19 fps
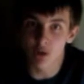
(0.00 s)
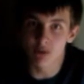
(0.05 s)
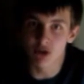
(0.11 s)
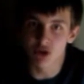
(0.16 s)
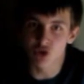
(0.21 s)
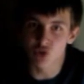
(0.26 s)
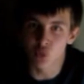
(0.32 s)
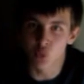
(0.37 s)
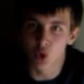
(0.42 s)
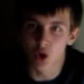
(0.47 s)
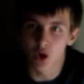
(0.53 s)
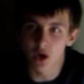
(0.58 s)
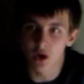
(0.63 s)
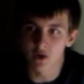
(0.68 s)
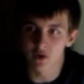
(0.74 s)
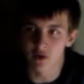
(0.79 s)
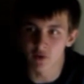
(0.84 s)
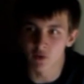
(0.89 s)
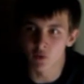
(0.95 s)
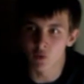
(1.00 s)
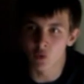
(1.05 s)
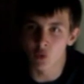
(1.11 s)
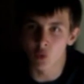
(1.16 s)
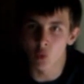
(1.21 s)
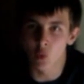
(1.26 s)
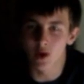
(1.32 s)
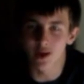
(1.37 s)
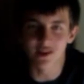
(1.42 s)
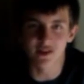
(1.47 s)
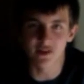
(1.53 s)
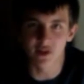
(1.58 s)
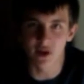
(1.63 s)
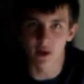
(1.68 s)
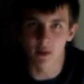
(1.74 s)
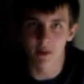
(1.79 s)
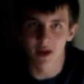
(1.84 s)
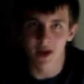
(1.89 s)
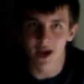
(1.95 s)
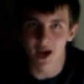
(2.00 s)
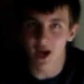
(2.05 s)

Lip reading: much words of wisdom,